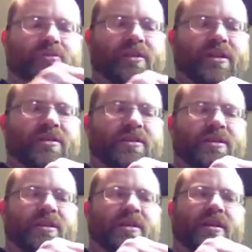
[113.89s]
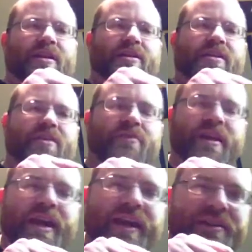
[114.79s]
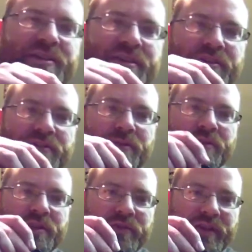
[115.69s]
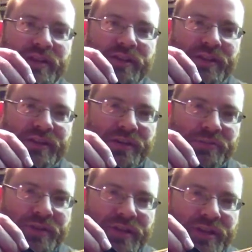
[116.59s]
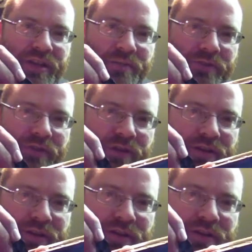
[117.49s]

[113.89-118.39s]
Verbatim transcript: to get you get an idea of the action there for you. If I can line that up with the camera, right?